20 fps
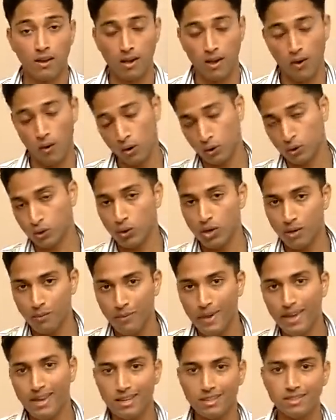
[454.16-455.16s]
Also in
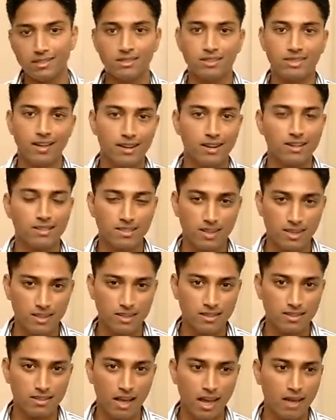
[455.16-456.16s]
mains, general
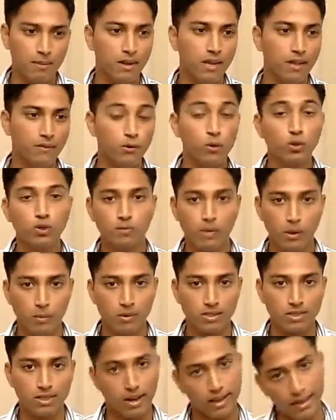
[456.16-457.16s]
studies, I believe
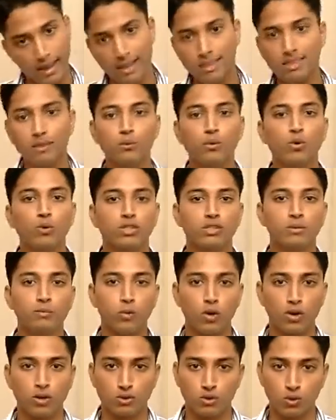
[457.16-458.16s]
newspapers are again the most
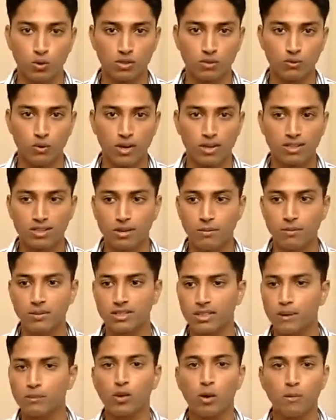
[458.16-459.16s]
important source. For example,
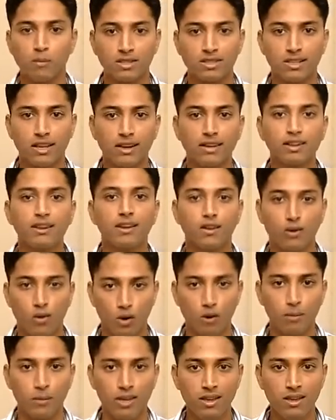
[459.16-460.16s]
some topics like Indian
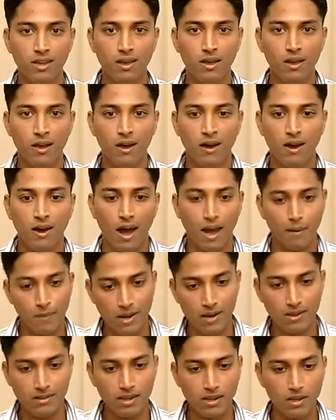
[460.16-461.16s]
economy, I
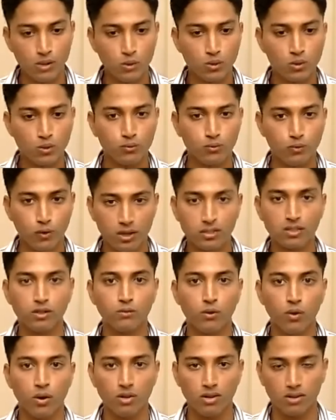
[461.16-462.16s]
believe that you should first
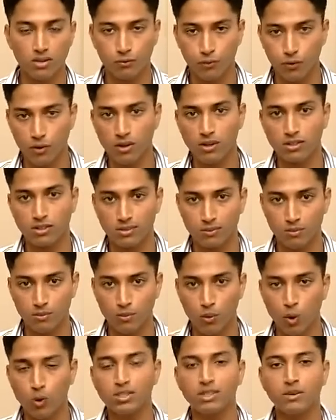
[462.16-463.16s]
of all, the first
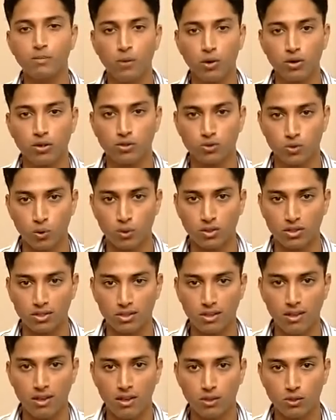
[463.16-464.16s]
most important source
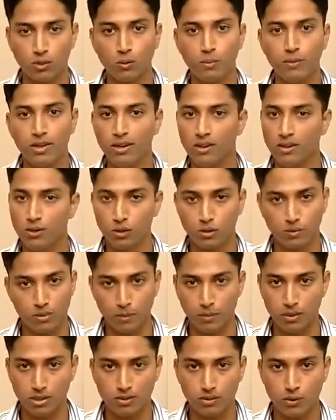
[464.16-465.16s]
should be
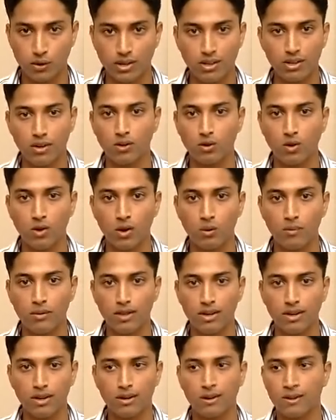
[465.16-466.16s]
newspapers for Indian
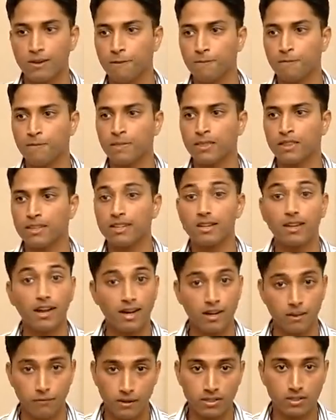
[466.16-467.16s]
economy and the
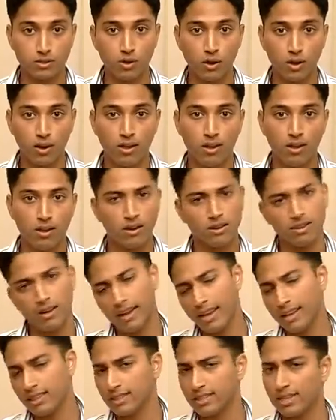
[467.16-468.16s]
current affairs and all.
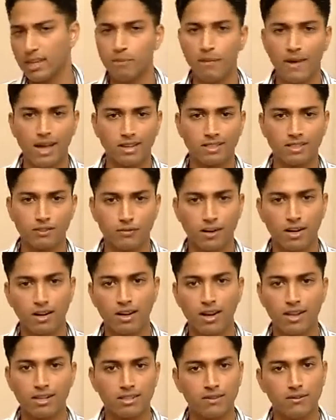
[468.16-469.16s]
Again, the same magazine,
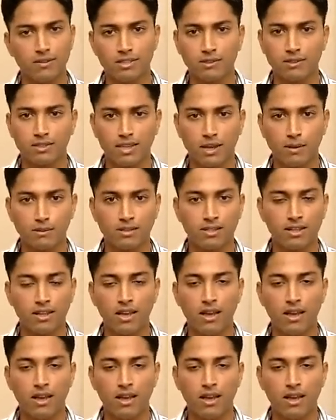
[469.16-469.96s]
Frontline, Civil Service Times.